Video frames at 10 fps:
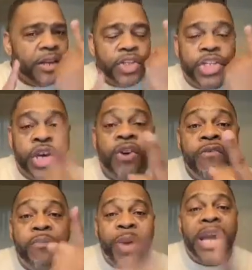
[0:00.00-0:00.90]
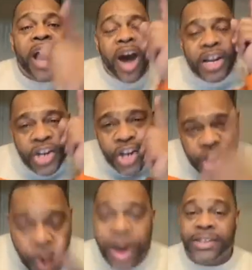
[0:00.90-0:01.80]
You've been
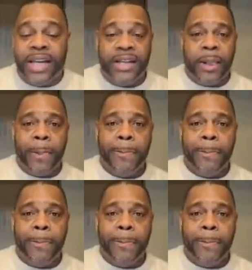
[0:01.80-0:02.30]
anointed